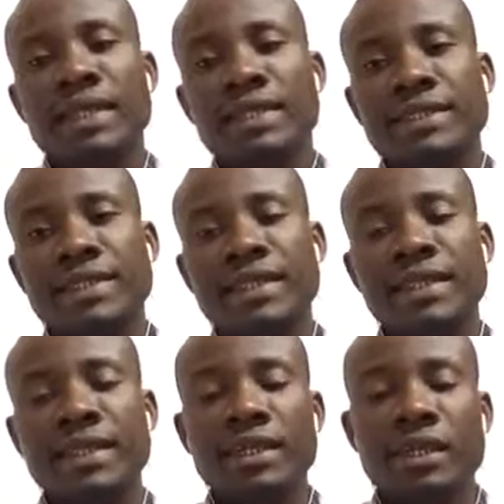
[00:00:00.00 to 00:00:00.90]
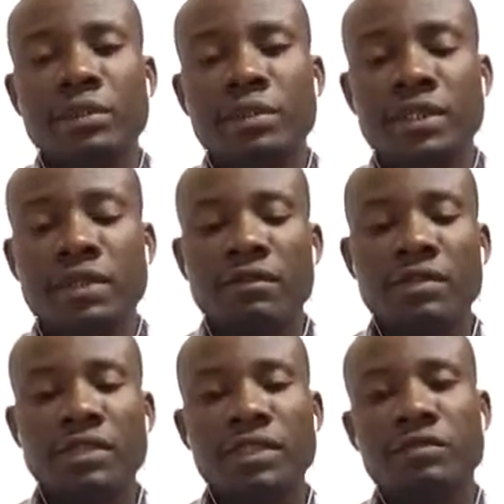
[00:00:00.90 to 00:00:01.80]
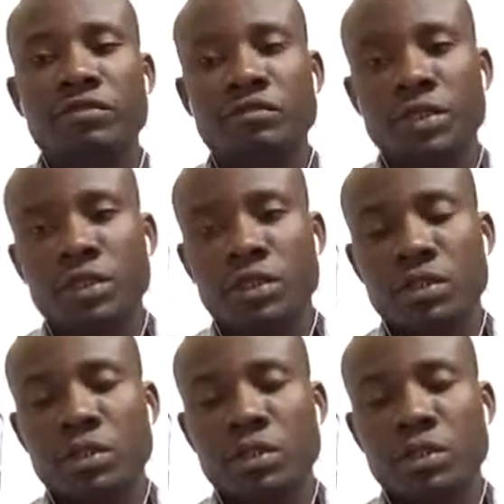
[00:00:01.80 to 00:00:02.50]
the sink, receiving this information.